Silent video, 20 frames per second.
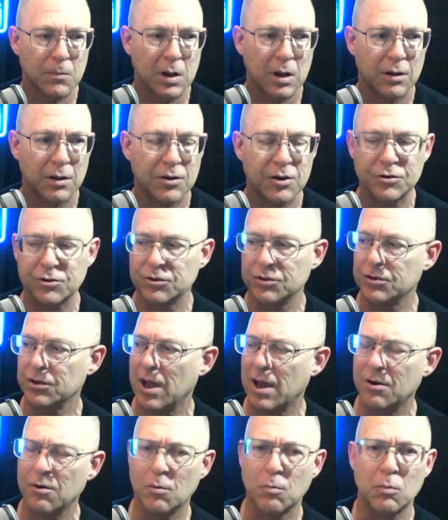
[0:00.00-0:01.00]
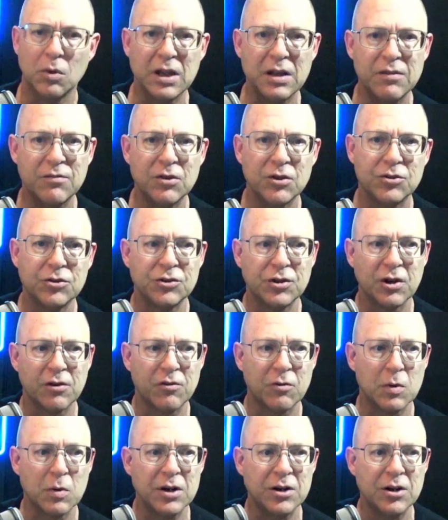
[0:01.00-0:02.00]
I don't believe this has ever
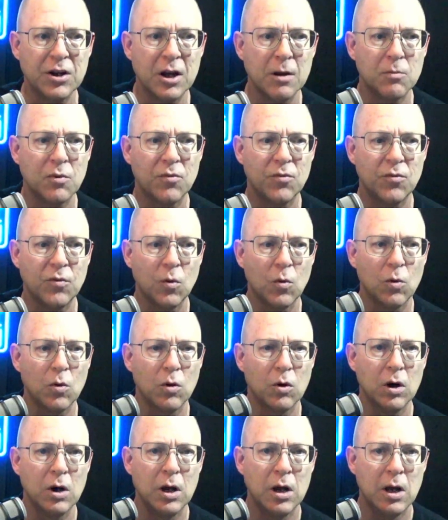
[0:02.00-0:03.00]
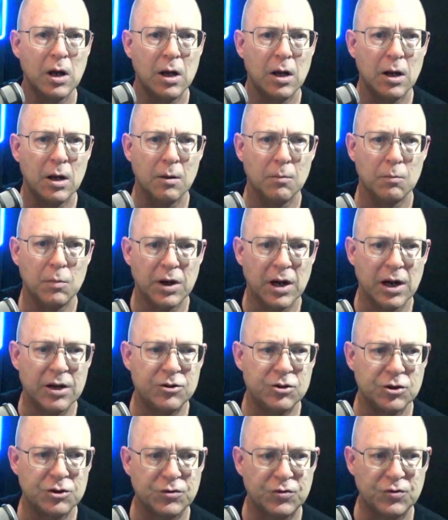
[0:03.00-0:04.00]
been done before, but I
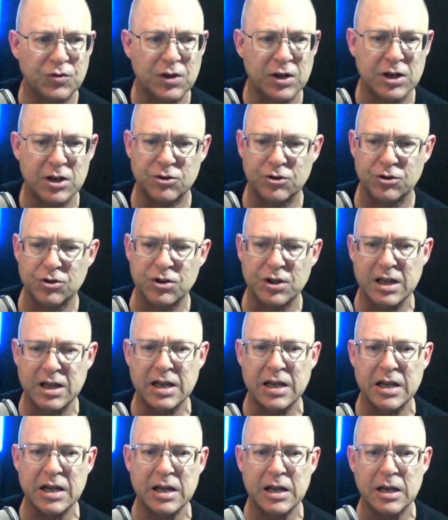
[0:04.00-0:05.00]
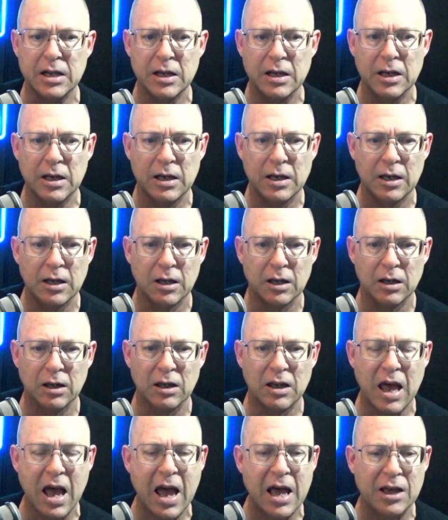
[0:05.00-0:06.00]
just finished the
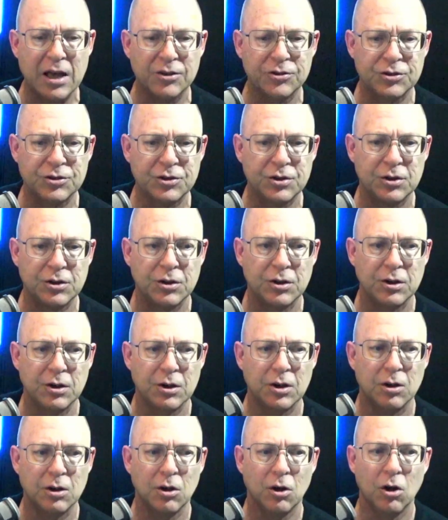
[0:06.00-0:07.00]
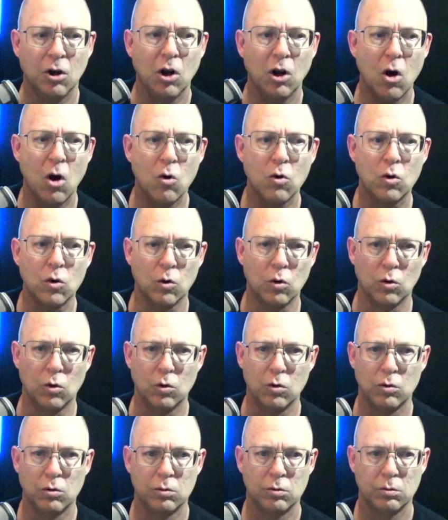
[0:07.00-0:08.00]
last local
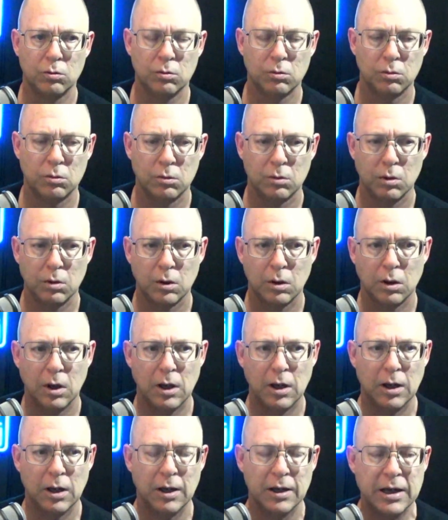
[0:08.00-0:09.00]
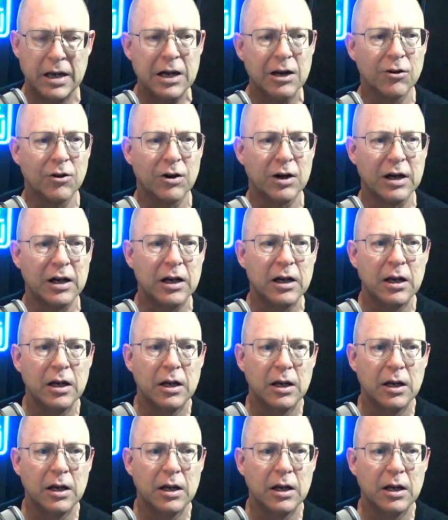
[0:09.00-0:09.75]
hearing.